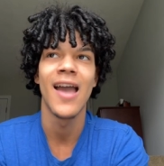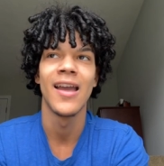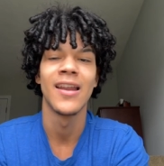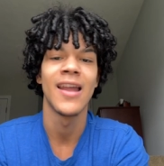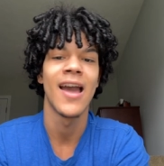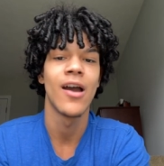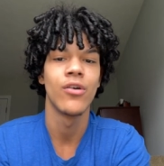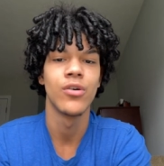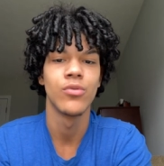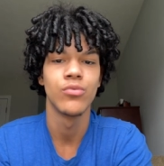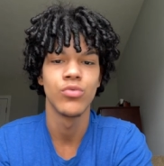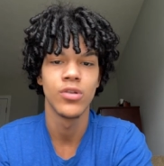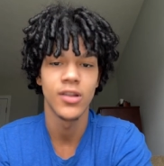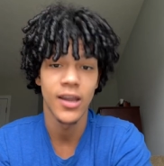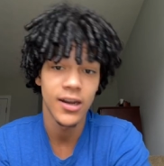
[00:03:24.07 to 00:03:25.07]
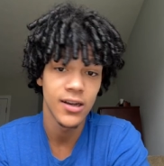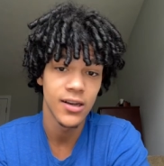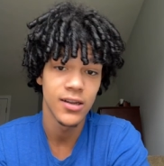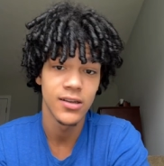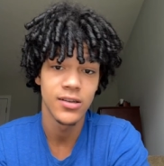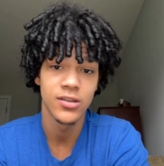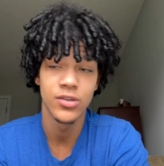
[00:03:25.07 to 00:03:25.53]
how it
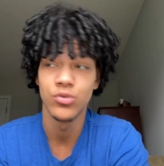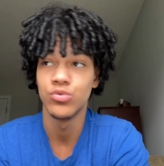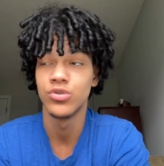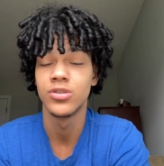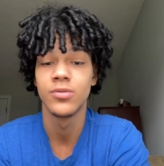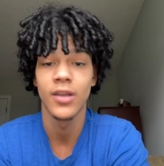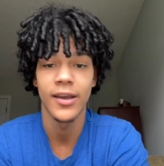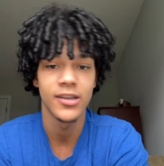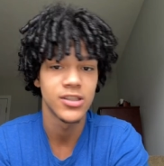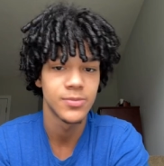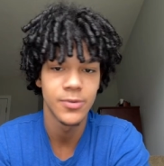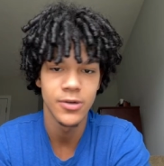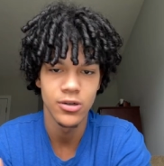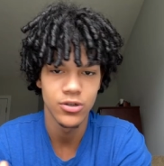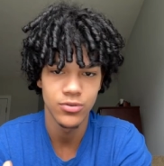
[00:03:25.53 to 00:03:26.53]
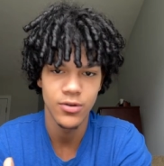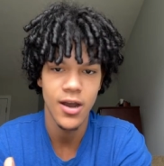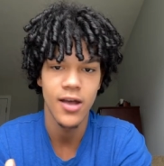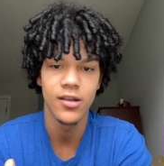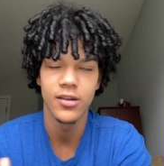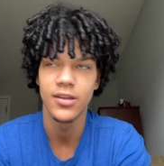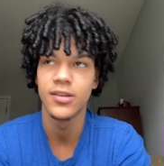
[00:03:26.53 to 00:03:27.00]
related to like
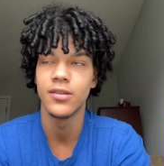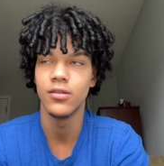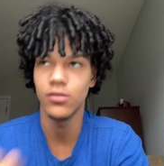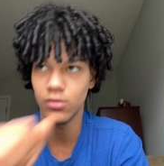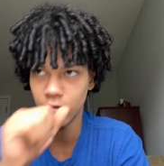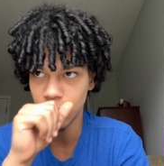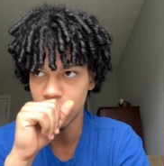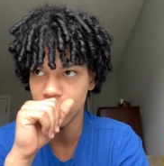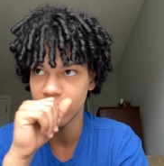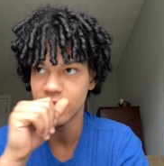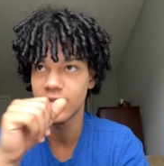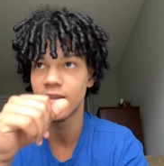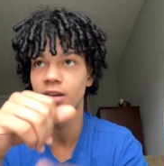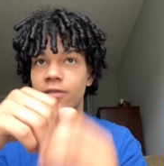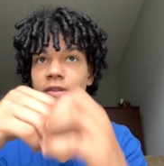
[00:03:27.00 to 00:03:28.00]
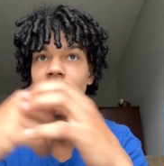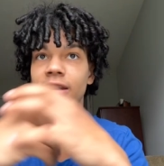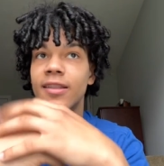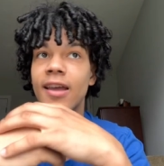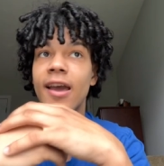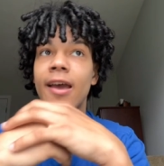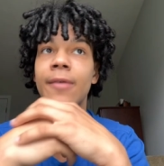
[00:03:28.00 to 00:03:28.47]
spirituality and stuff
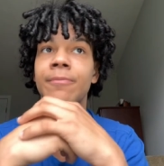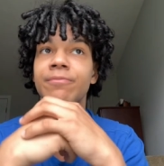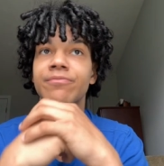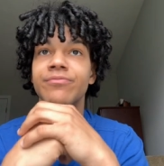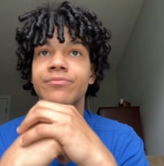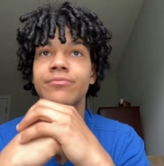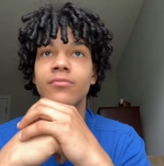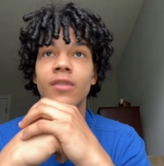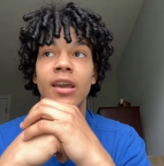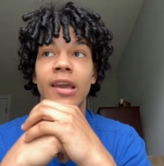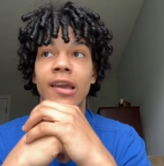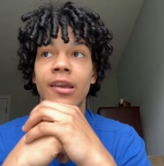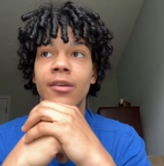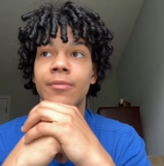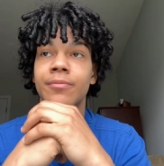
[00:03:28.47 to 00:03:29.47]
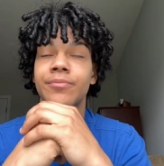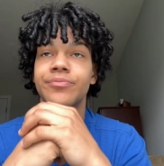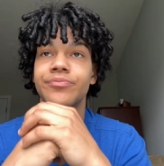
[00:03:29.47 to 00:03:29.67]
like that. And